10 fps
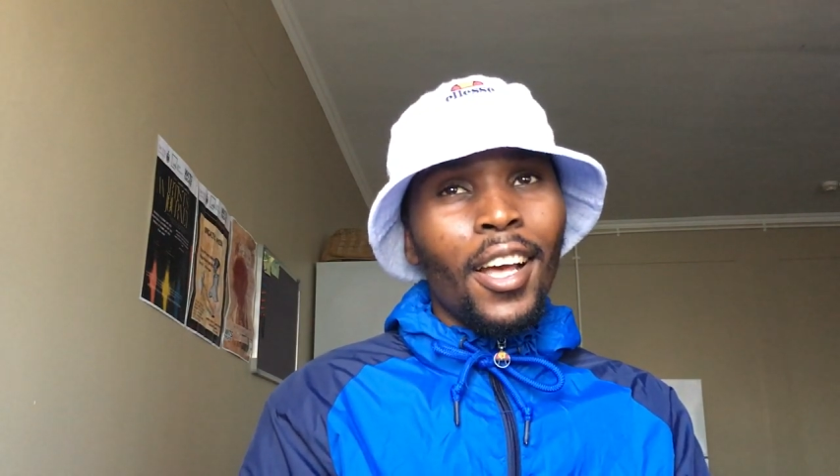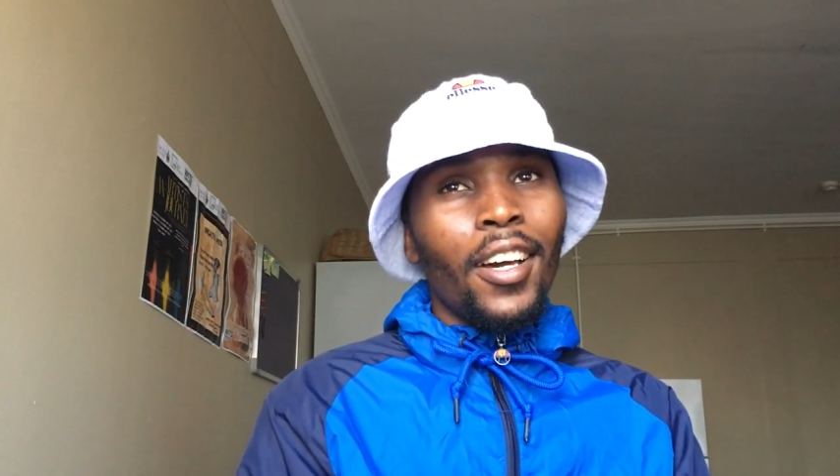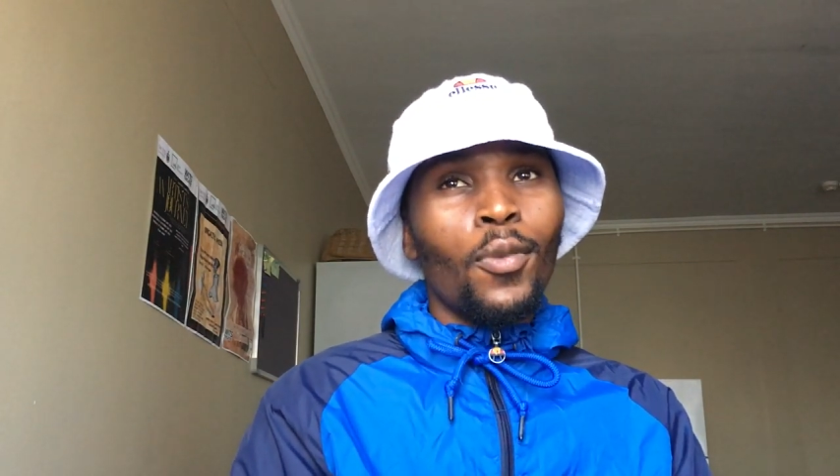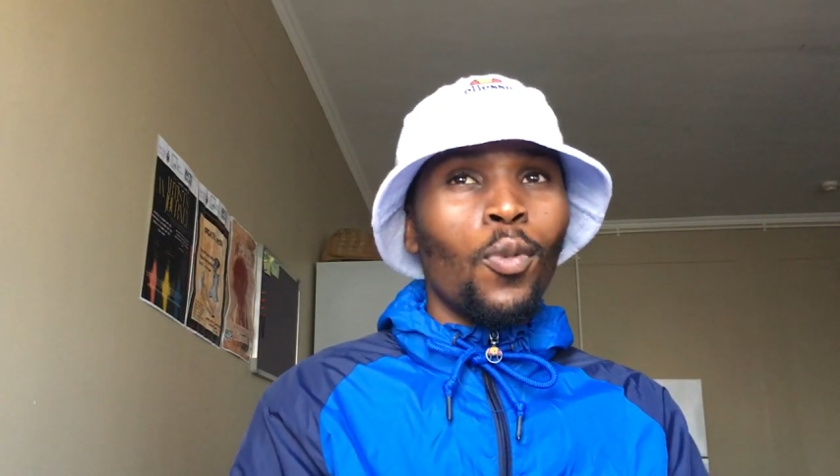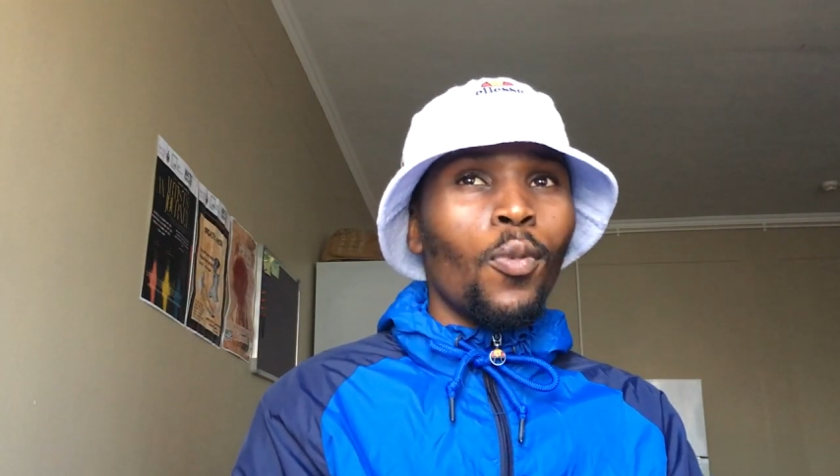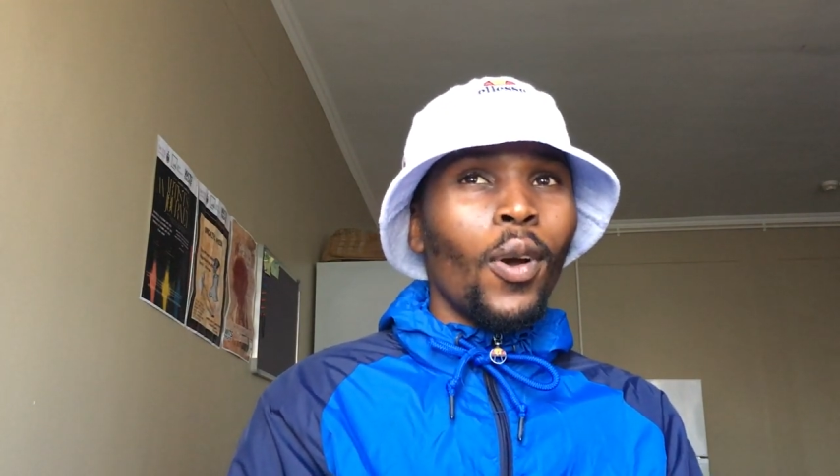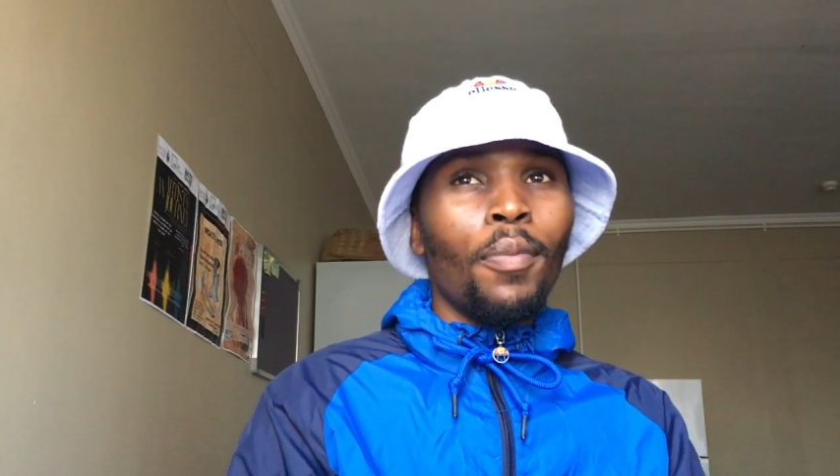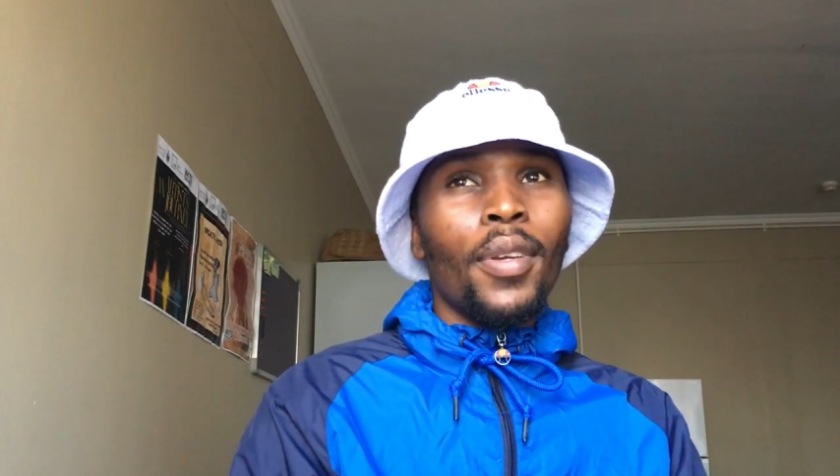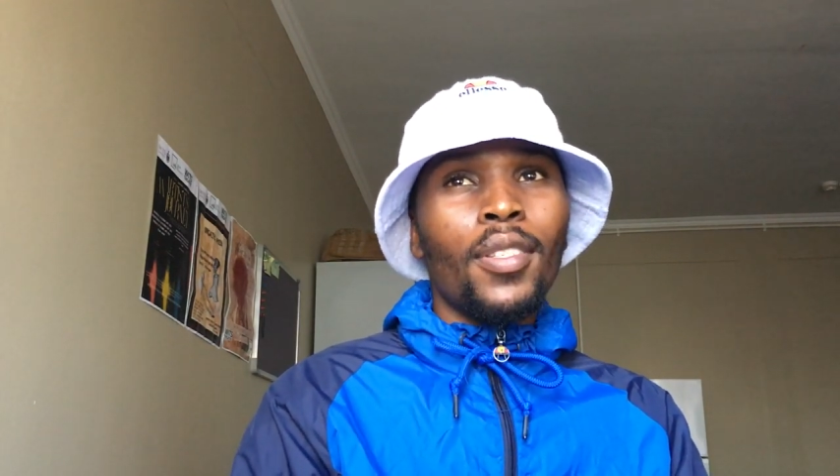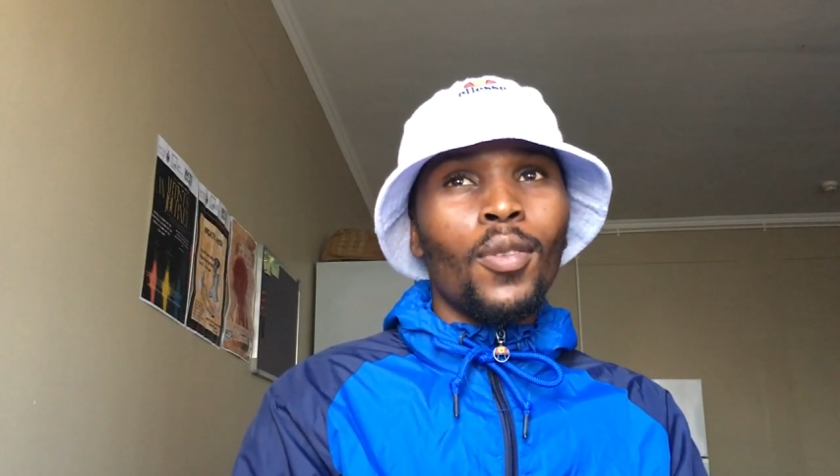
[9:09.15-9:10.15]
And one
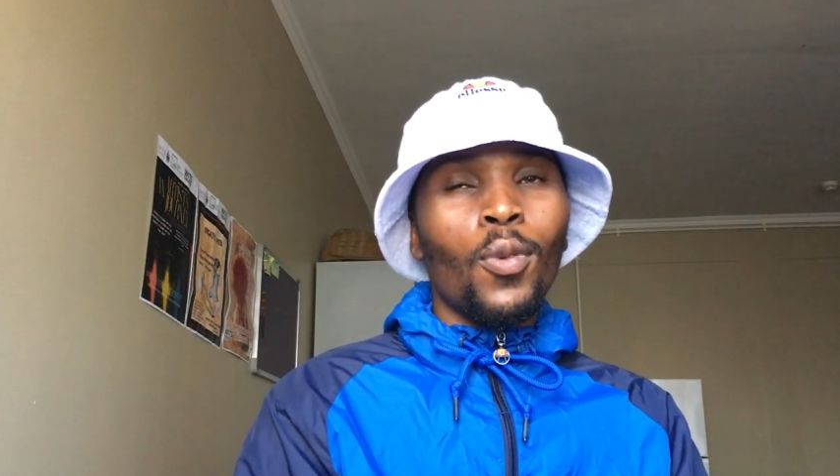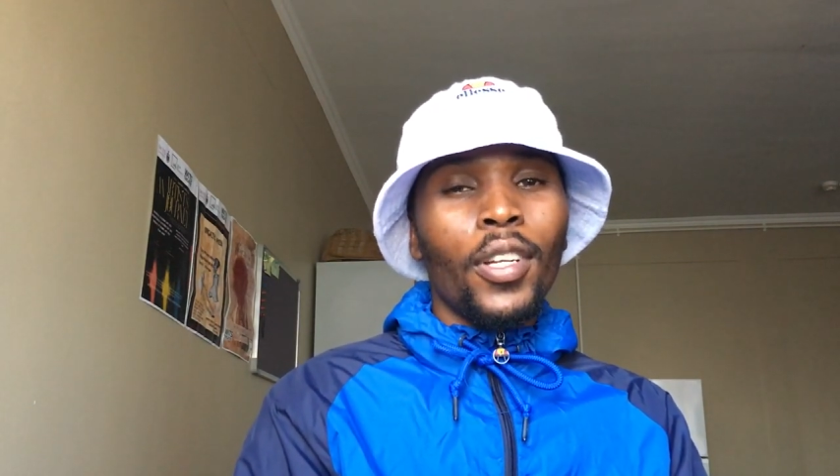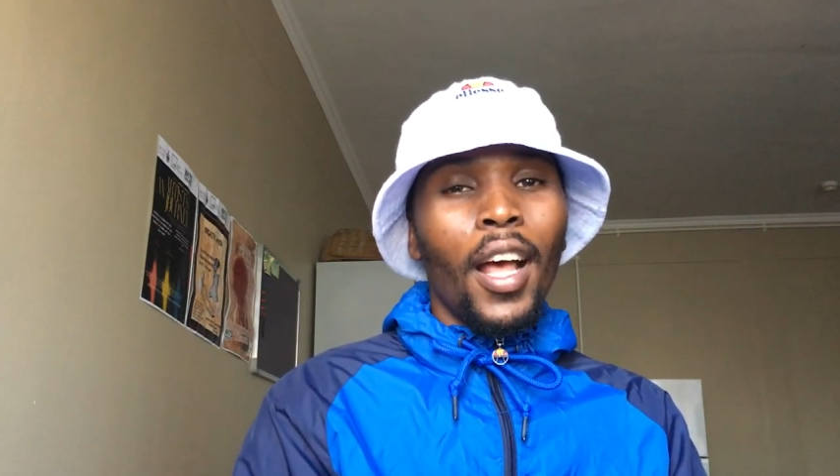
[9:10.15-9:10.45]
person would